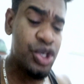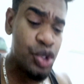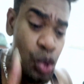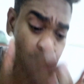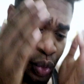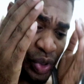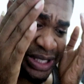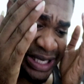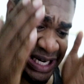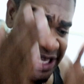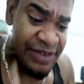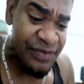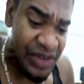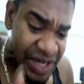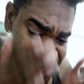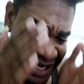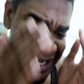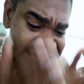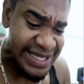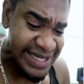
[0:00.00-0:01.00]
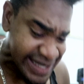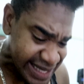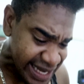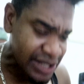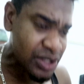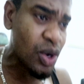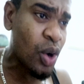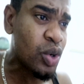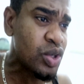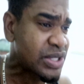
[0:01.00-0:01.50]
You will live in, the
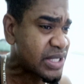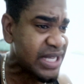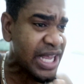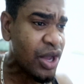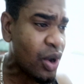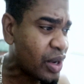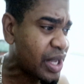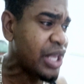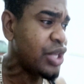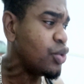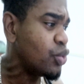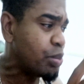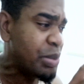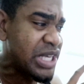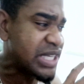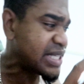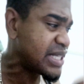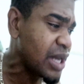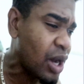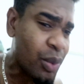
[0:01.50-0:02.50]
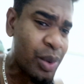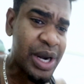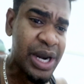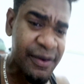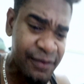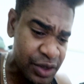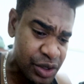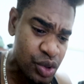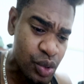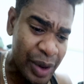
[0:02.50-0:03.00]
state house. Say, okay, you're busy or
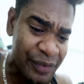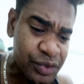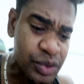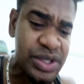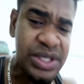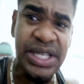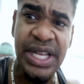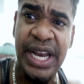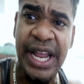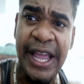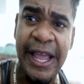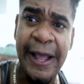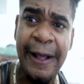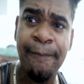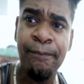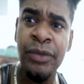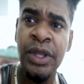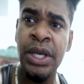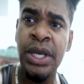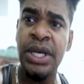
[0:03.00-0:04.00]
whatever. You have to stay there.